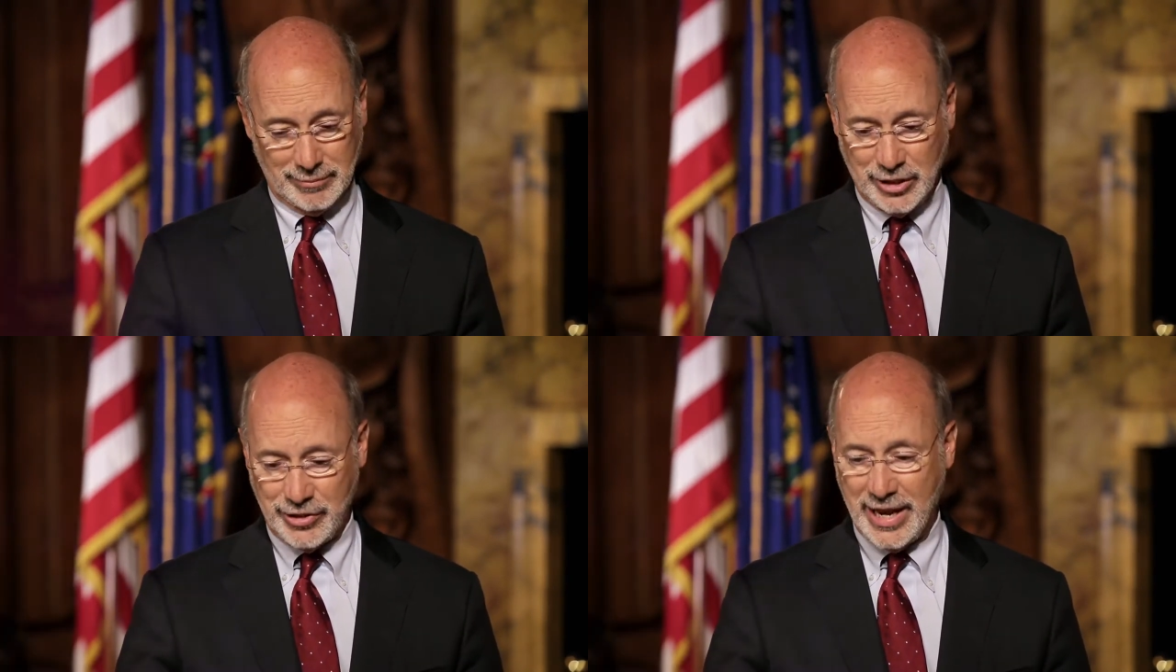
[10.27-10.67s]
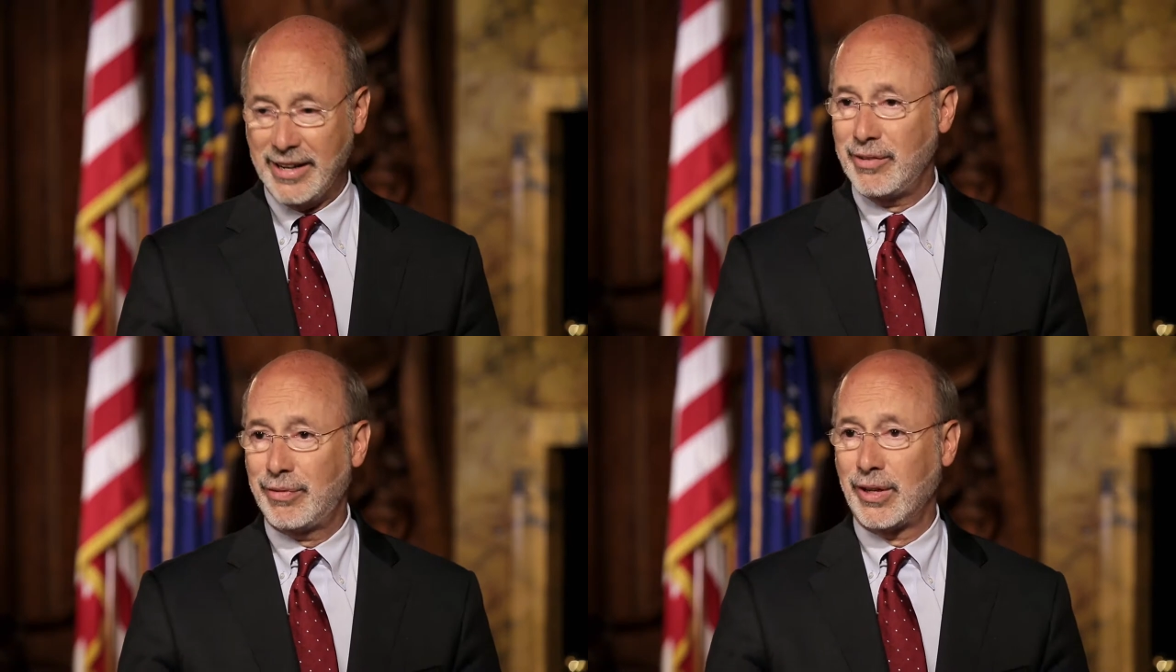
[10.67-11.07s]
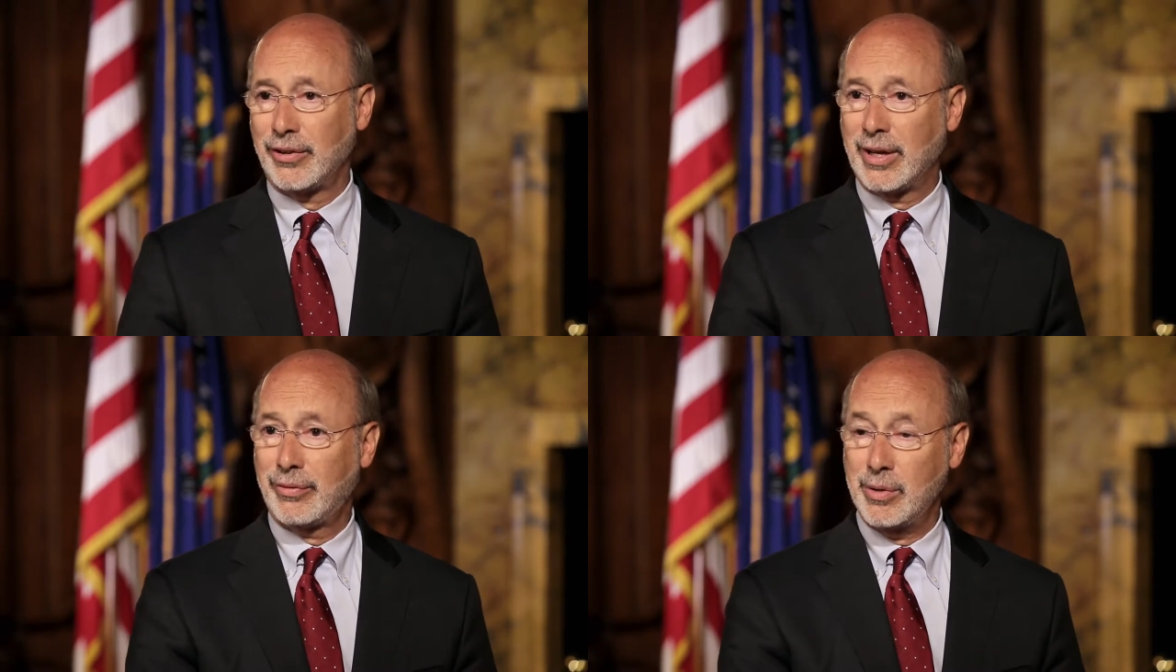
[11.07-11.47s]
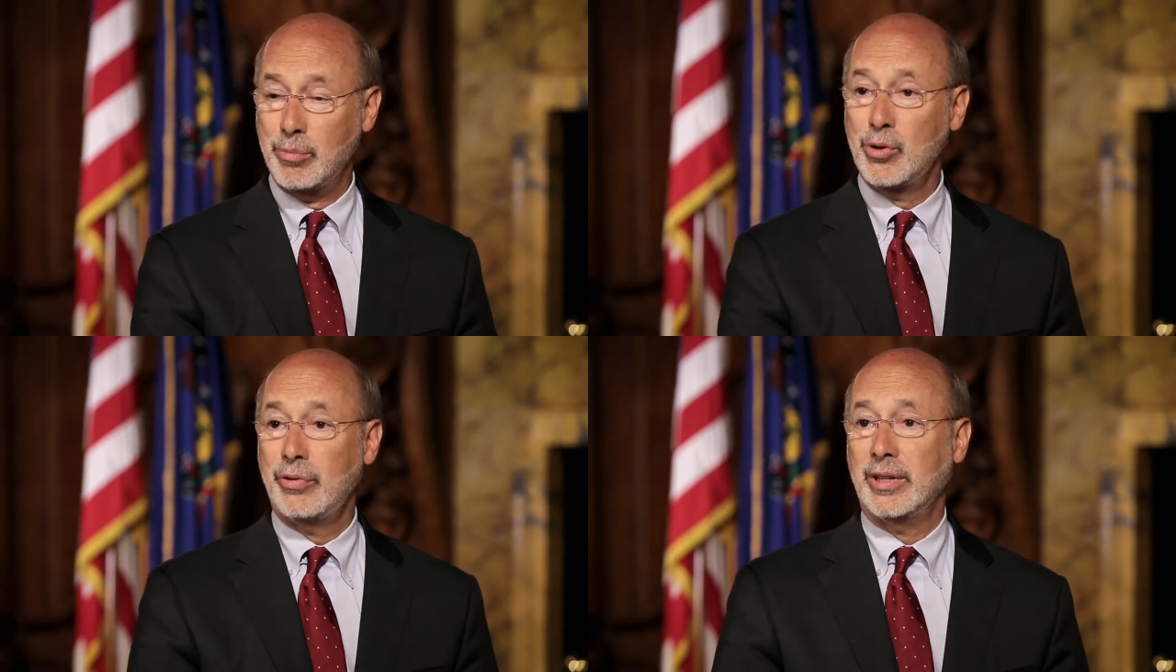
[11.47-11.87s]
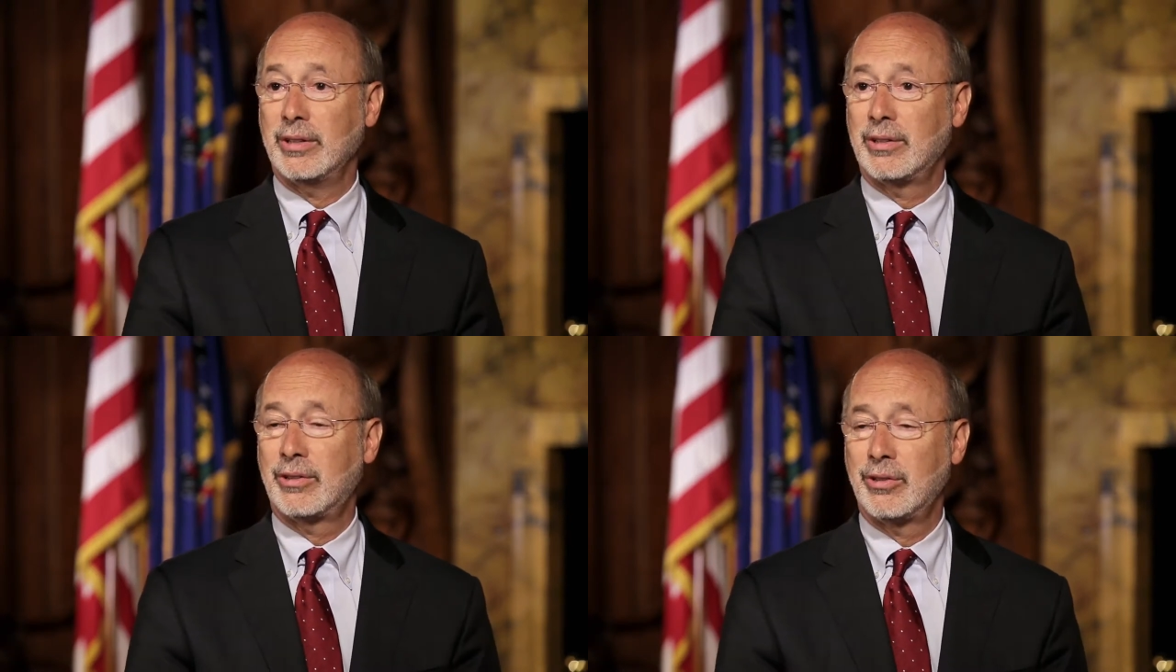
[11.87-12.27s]
staying in Philadelphia and
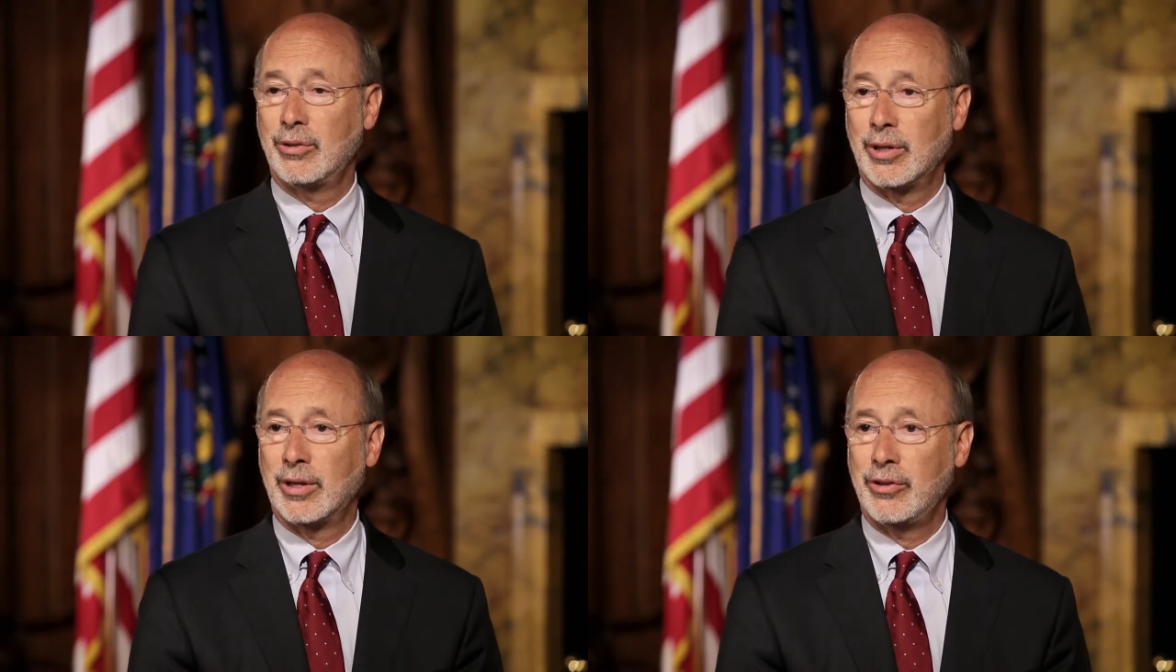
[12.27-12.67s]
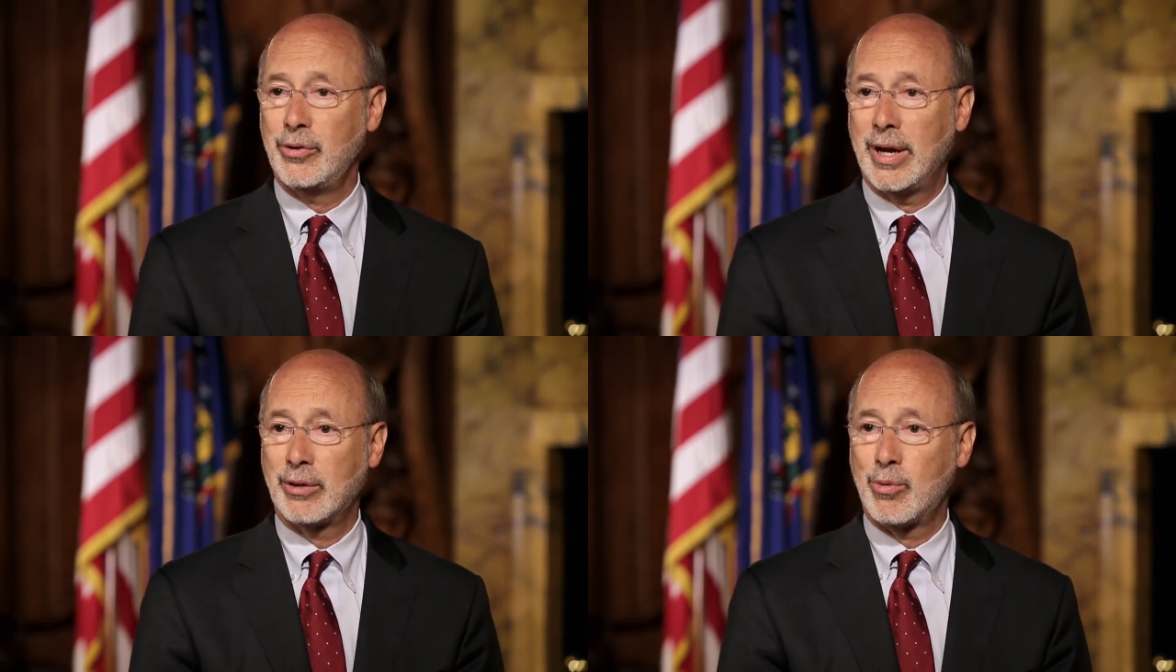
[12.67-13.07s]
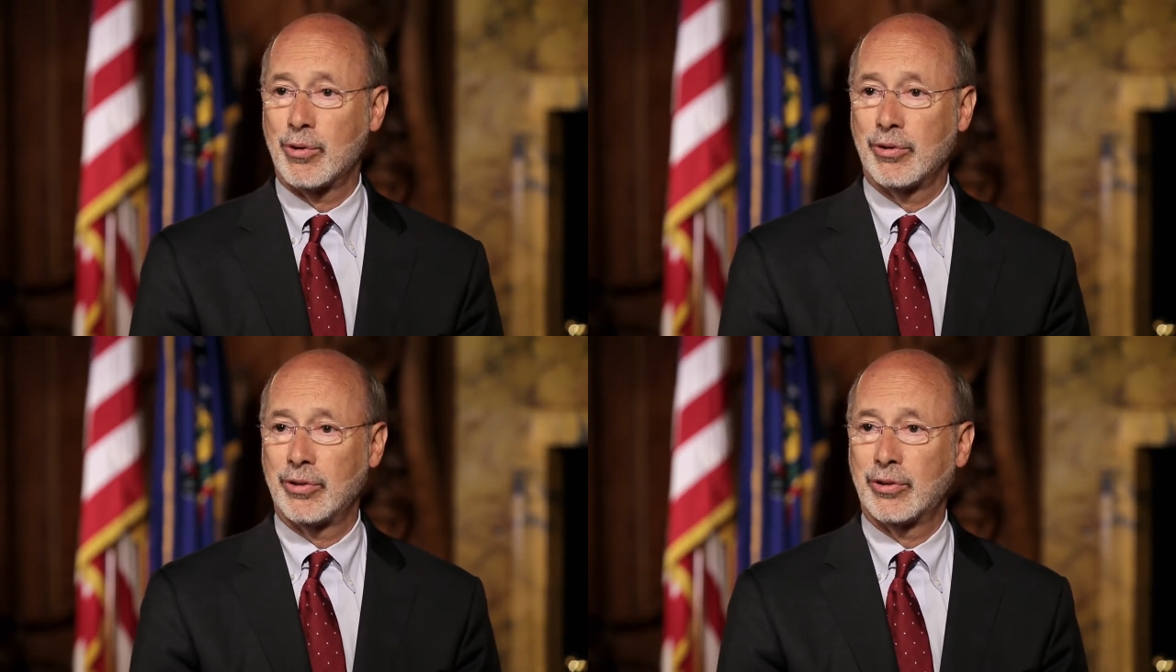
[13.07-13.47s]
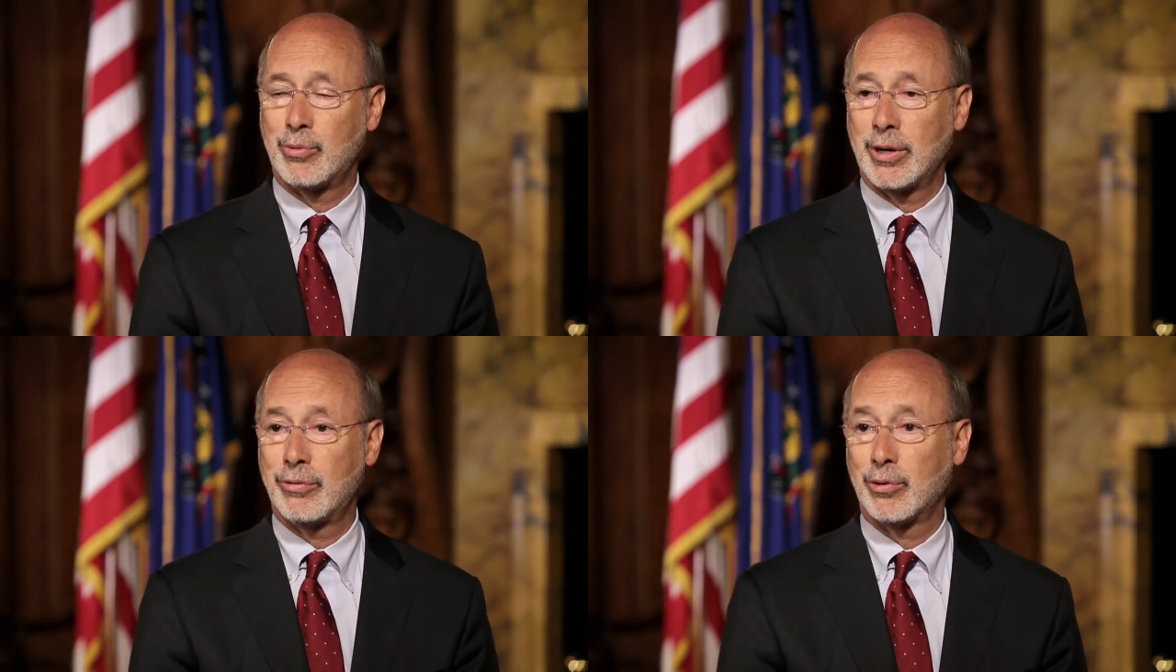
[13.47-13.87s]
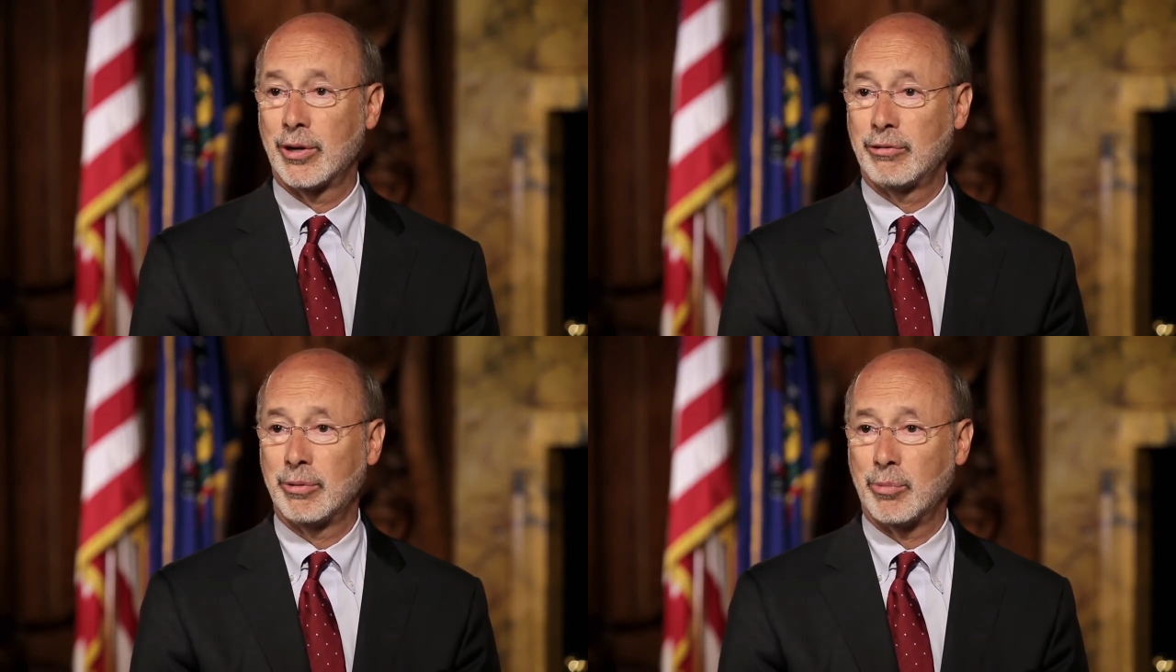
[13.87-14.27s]
moving to a new headquarters at
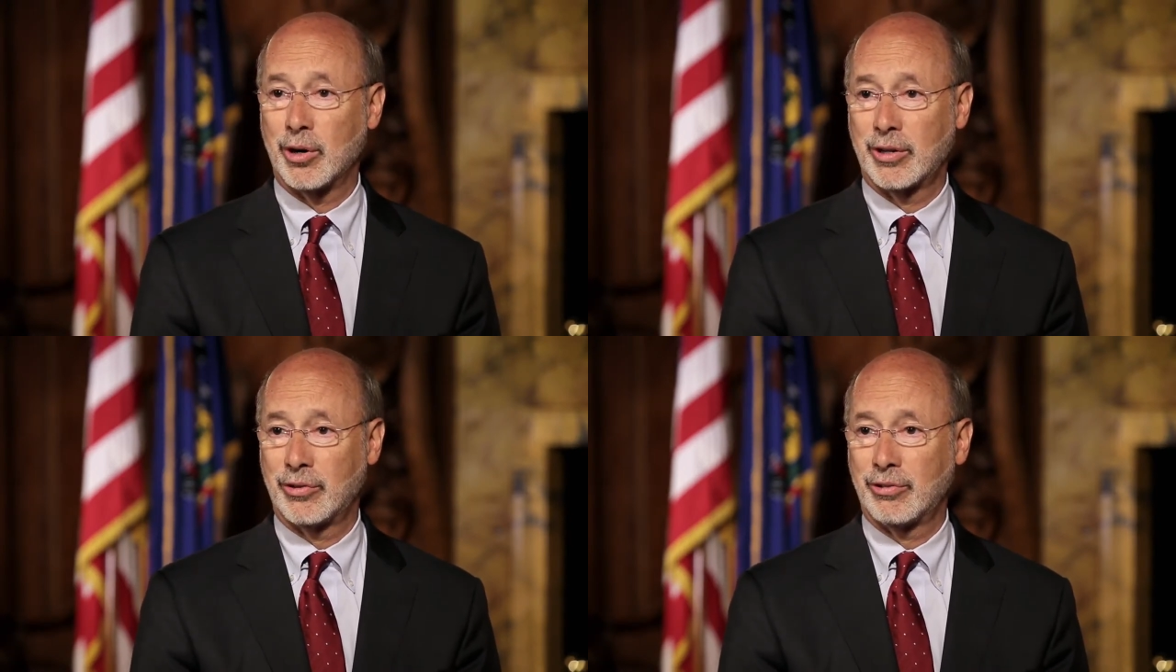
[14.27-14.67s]
2400 Market